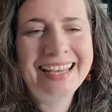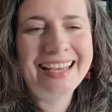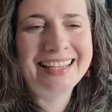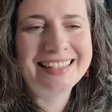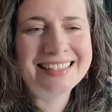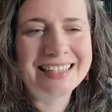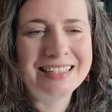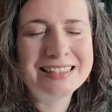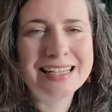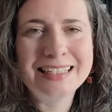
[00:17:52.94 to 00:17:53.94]
And
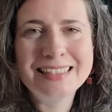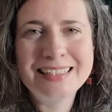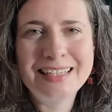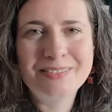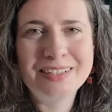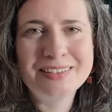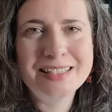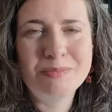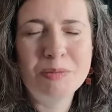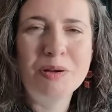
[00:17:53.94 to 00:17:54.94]
sadly I didn't get around to
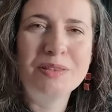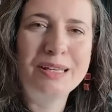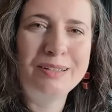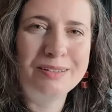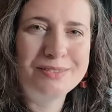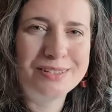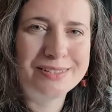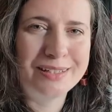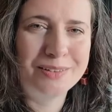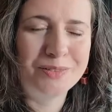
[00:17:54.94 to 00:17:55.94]
seeing my brother, who lives just
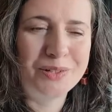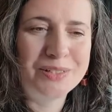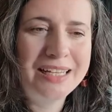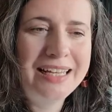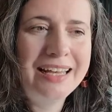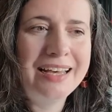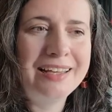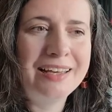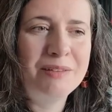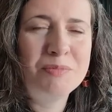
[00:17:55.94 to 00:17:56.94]
down the road.
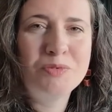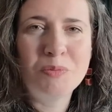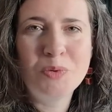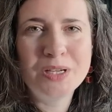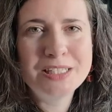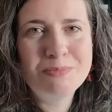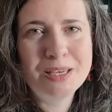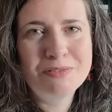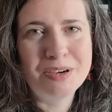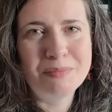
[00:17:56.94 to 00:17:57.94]
I'm from quite a big
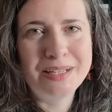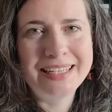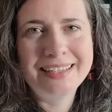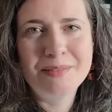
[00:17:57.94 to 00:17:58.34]
family.